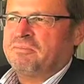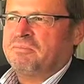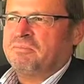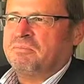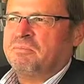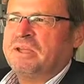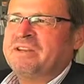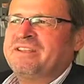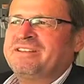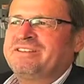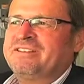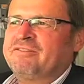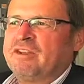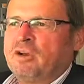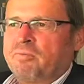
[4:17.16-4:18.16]
many
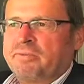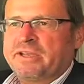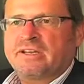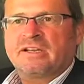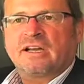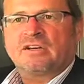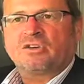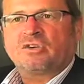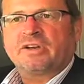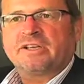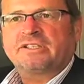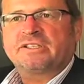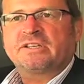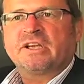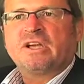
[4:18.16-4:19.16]
developing
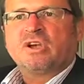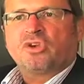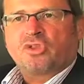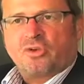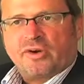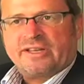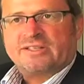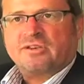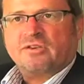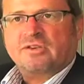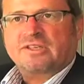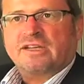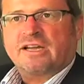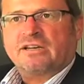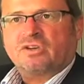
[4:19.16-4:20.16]
countries,
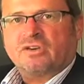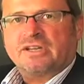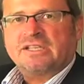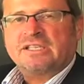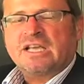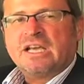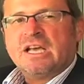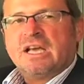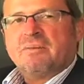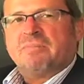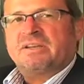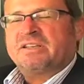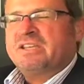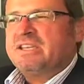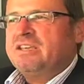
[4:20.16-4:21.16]
threshold countries.
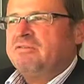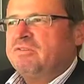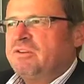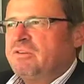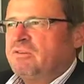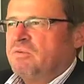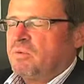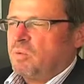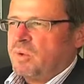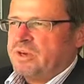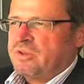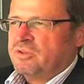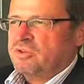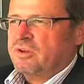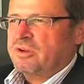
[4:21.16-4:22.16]
But even when
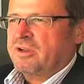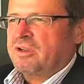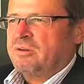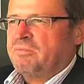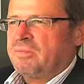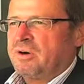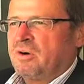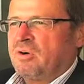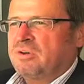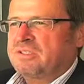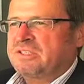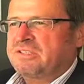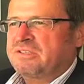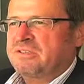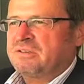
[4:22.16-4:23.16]
you're talking
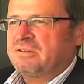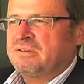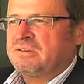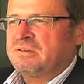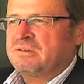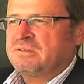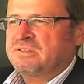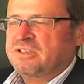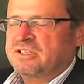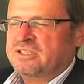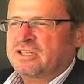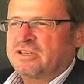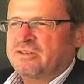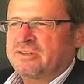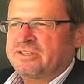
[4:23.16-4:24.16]
about such
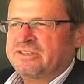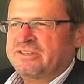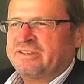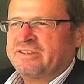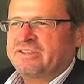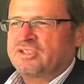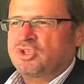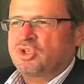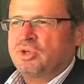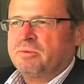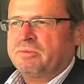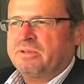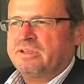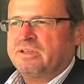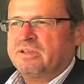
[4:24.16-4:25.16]
countries as
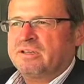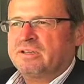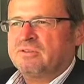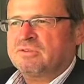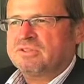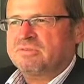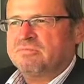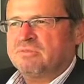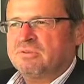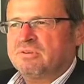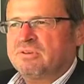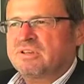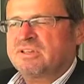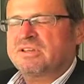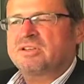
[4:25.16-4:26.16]
Germany and
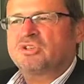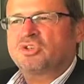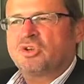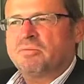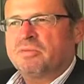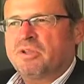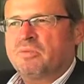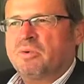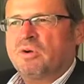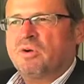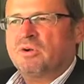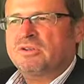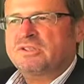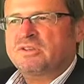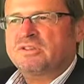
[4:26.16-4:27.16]
Luxembourg, in Germany we
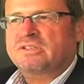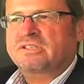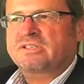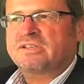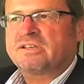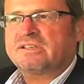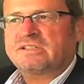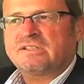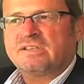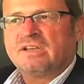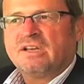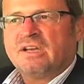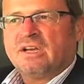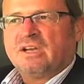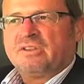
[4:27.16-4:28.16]
also discussed
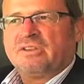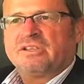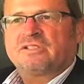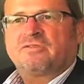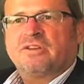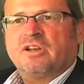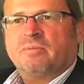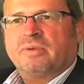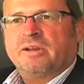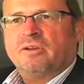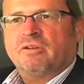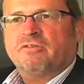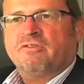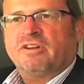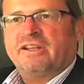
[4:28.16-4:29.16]
this
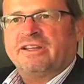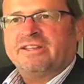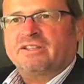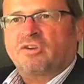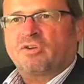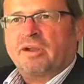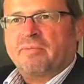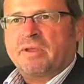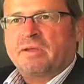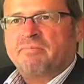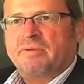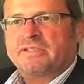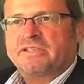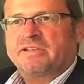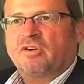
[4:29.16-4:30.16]
phenomenon of land grabbing,
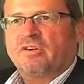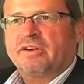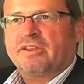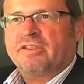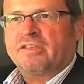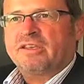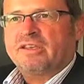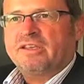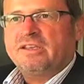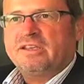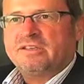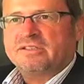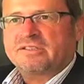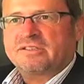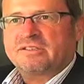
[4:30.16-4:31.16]
particularly in the
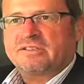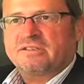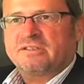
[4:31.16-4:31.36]
east,